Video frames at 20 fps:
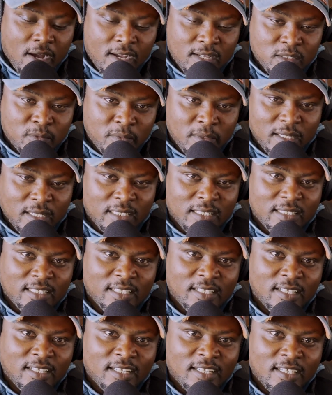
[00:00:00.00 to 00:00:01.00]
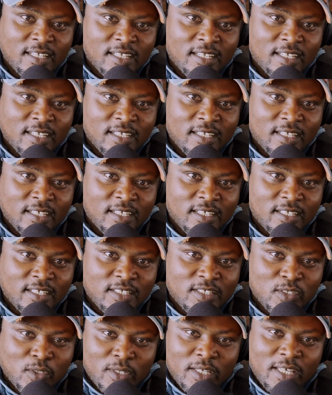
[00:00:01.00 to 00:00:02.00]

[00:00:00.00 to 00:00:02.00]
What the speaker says: husband, your